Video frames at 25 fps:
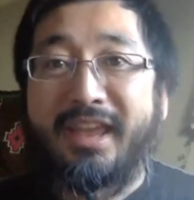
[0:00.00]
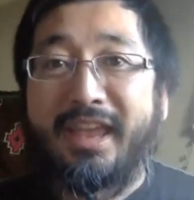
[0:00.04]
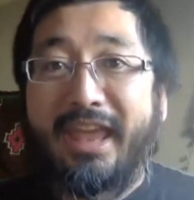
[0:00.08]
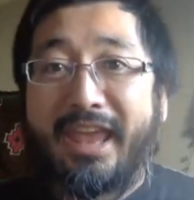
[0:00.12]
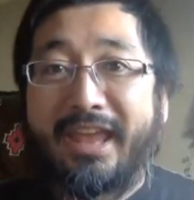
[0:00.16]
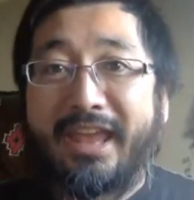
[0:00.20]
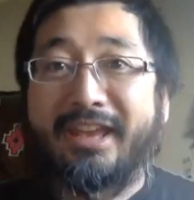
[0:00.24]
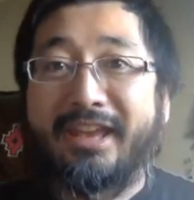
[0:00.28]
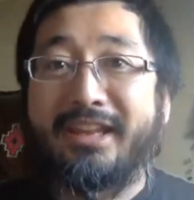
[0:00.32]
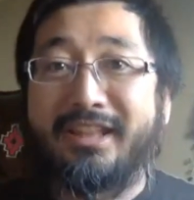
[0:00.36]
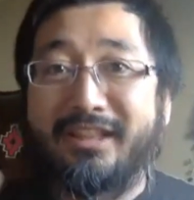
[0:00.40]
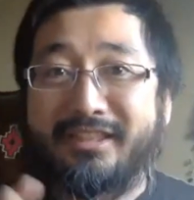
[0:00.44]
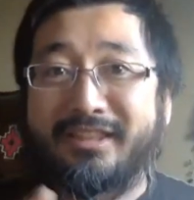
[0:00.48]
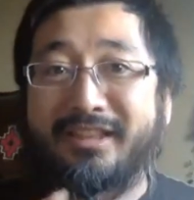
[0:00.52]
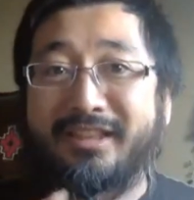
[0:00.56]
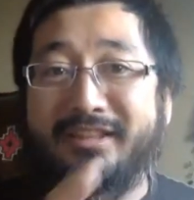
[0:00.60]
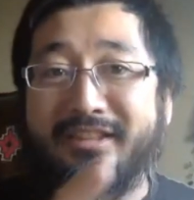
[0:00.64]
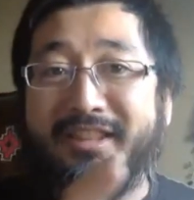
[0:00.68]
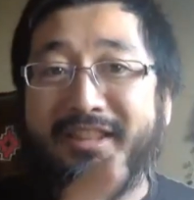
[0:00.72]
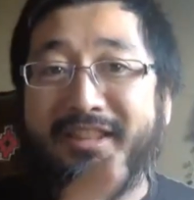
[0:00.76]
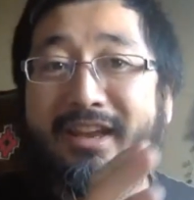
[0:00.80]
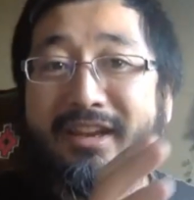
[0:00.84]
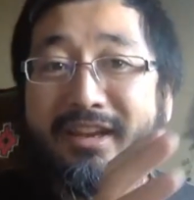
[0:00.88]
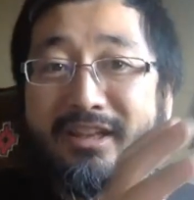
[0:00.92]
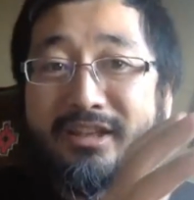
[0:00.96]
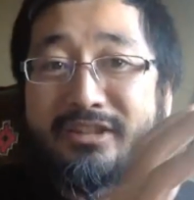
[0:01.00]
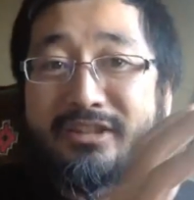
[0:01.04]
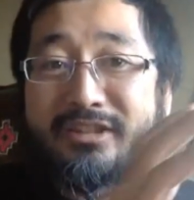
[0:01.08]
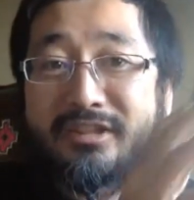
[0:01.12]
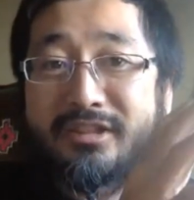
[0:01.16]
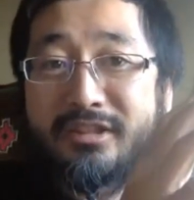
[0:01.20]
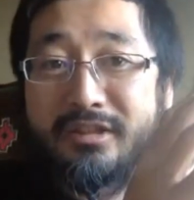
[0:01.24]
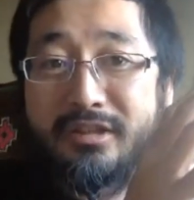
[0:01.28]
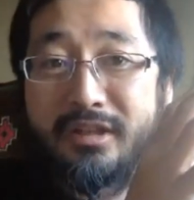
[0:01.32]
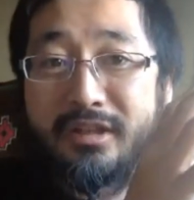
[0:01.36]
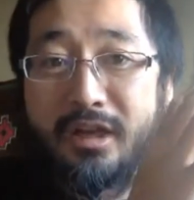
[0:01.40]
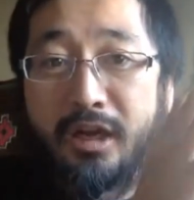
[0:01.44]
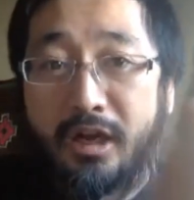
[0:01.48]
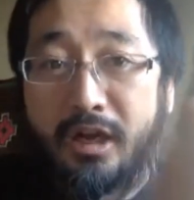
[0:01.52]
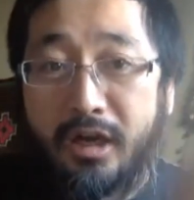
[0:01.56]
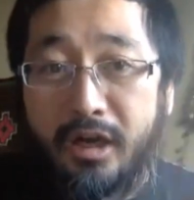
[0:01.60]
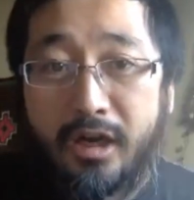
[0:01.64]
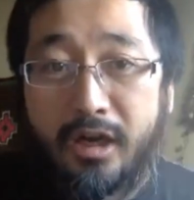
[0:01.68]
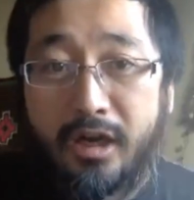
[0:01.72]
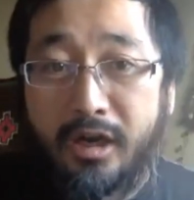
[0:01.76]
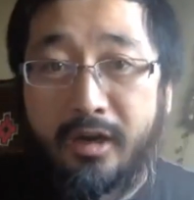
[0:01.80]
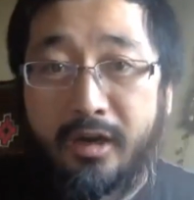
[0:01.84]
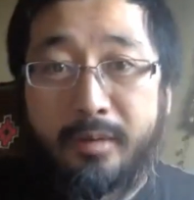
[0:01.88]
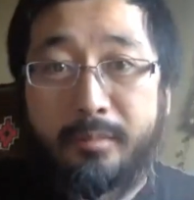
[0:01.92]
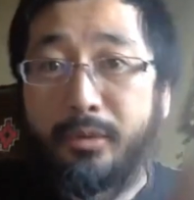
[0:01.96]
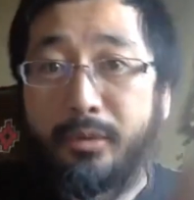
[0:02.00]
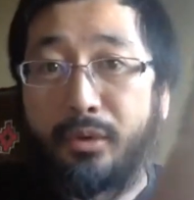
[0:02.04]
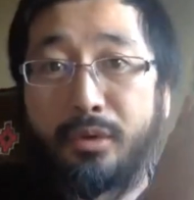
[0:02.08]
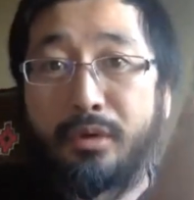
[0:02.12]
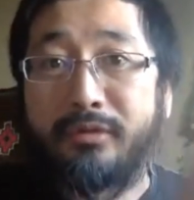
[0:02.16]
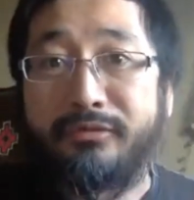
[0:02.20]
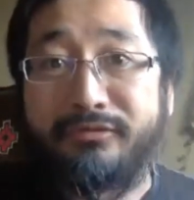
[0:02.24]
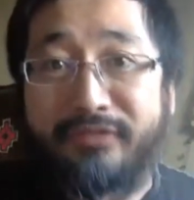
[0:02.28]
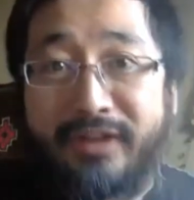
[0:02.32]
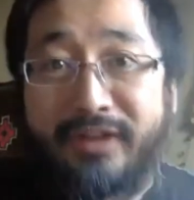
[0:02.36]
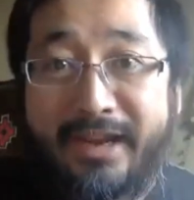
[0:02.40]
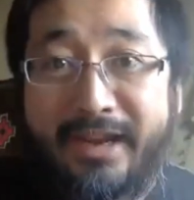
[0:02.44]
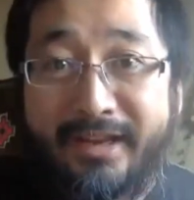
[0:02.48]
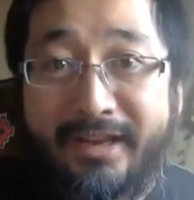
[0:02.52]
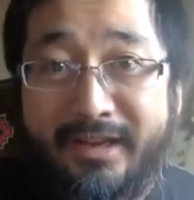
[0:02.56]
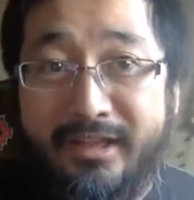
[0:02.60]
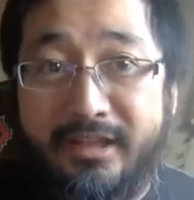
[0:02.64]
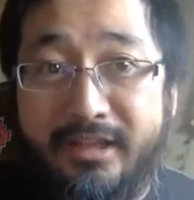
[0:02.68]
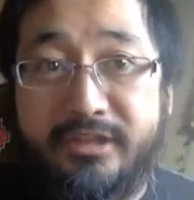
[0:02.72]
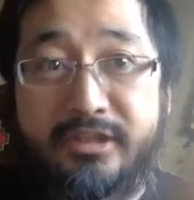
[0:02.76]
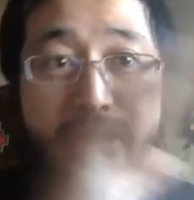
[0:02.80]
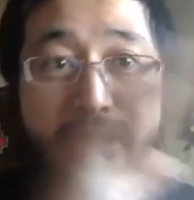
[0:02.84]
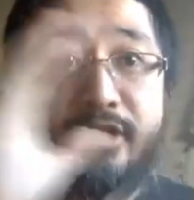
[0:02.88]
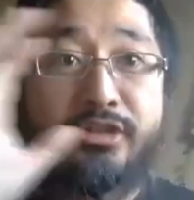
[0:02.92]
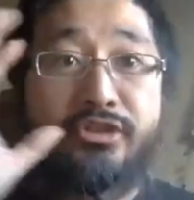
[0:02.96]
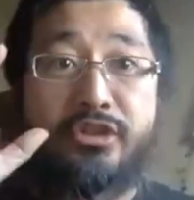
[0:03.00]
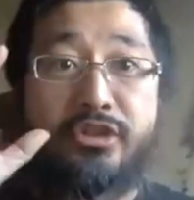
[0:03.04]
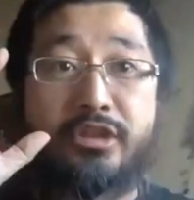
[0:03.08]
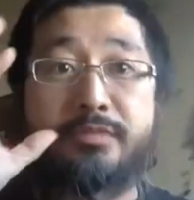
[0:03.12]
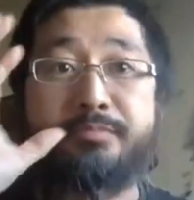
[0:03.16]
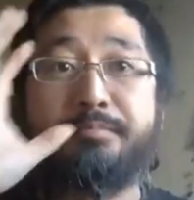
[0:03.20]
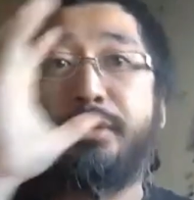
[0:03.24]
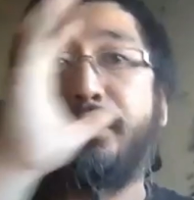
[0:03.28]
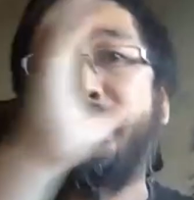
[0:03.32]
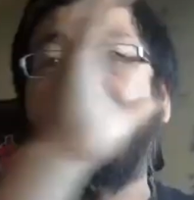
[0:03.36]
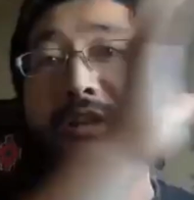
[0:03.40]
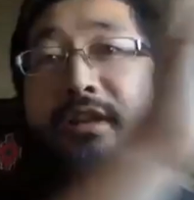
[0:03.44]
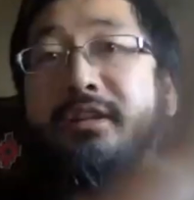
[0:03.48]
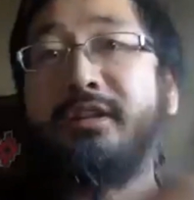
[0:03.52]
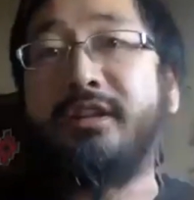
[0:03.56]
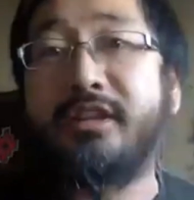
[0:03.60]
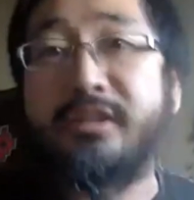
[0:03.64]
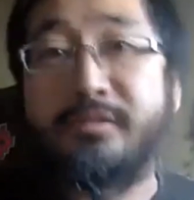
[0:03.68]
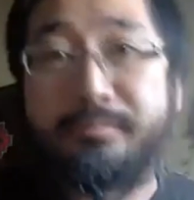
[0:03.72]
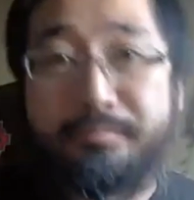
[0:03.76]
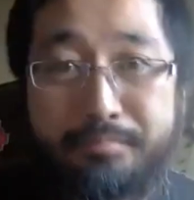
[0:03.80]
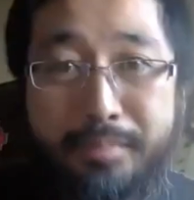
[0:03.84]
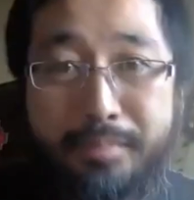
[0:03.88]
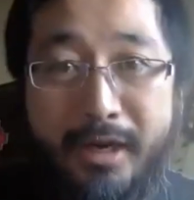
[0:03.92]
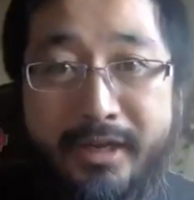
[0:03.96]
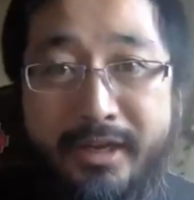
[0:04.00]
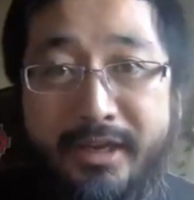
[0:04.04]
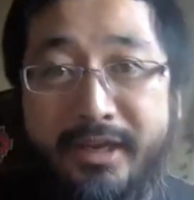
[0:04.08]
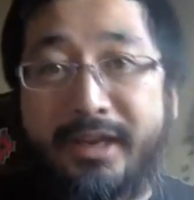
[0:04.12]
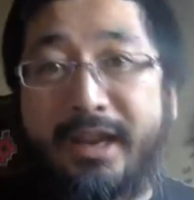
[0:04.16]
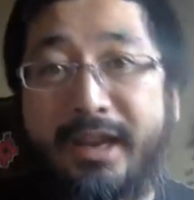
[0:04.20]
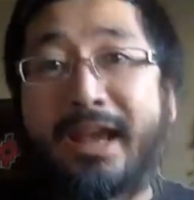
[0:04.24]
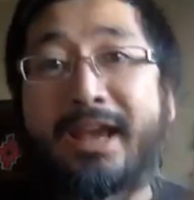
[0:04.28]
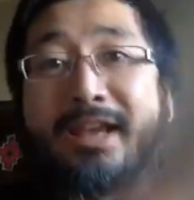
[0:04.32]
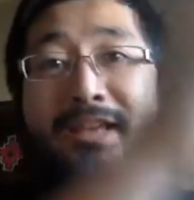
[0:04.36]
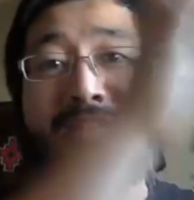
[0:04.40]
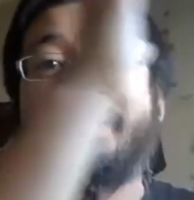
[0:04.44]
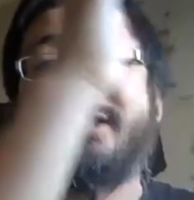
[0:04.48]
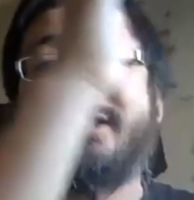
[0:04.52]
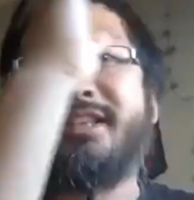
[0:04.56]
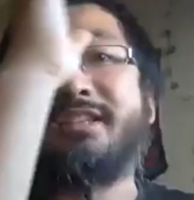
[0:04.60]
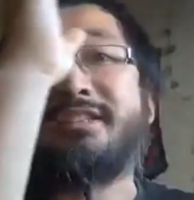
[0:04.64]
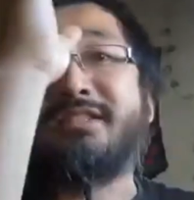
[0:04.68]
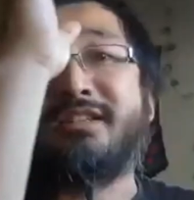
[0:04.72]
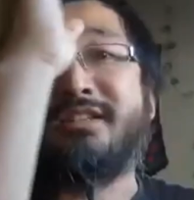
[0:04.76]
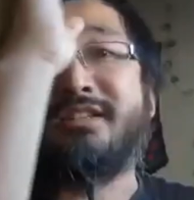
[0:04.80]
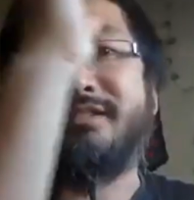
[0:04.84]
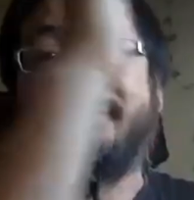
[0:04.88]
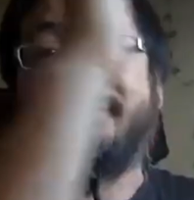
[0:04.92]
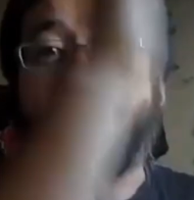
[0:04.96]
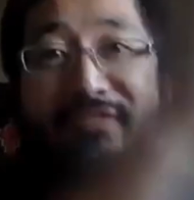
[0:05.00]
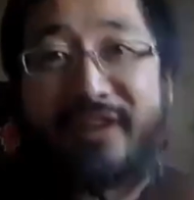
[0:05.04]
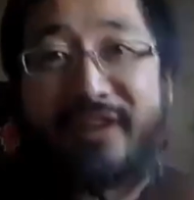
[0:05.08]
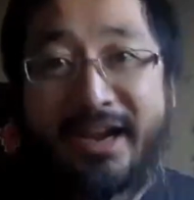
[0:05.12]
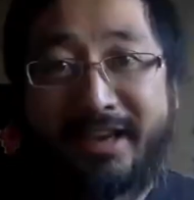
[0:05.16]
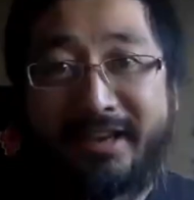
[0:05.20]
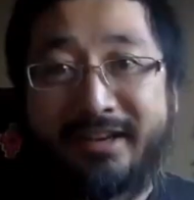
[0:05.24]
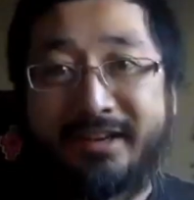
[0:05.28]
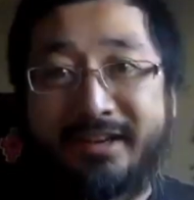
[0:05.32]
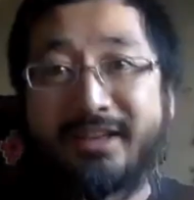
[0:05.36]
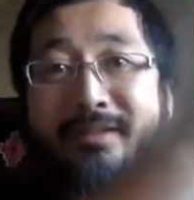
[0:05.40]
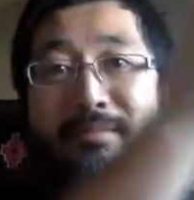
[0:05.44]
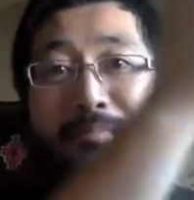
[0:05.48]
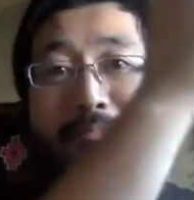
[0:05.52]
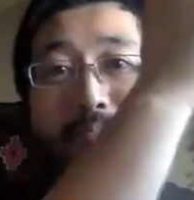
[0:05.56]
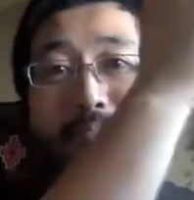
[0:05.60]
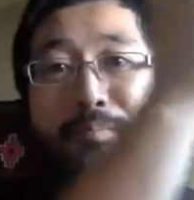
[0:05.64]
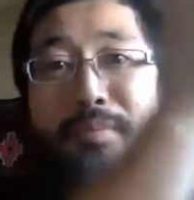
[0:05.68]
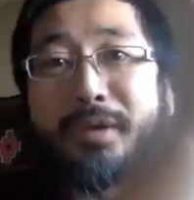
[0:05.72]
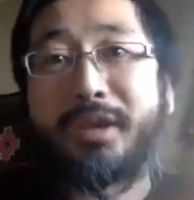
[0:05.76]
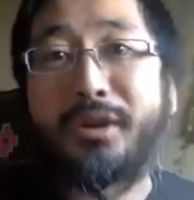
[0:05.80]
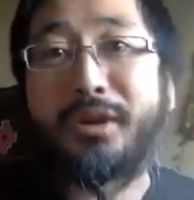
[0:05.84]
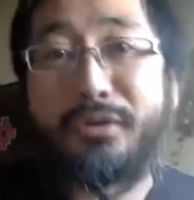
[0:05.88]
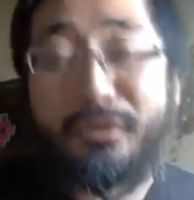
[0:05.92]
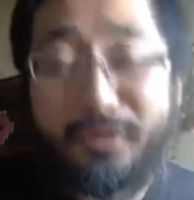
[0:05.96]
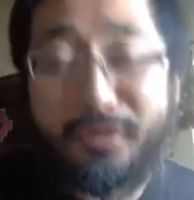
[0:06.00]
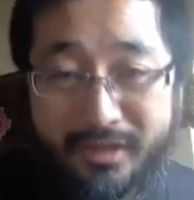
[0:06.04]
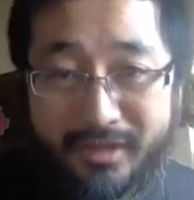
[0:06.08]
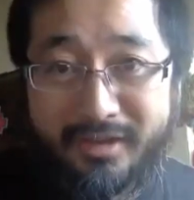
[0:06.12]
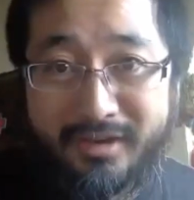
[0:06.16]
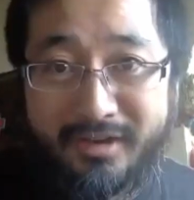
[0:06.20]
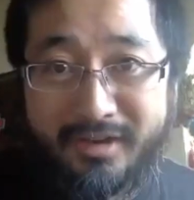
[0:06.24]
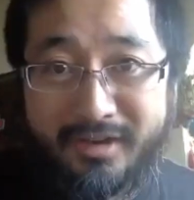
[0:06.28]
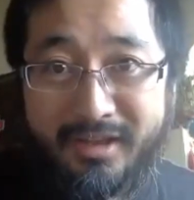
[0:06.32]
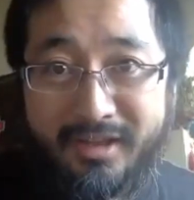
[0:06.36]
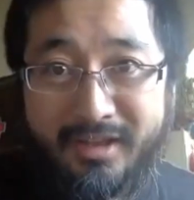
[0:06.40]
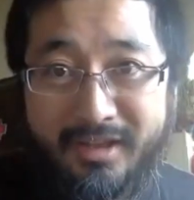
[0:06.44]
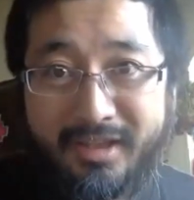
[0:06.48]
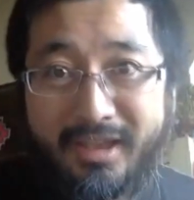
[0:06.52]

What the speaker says: anything that is harm or violence is just put in this bucket as this is violent, period.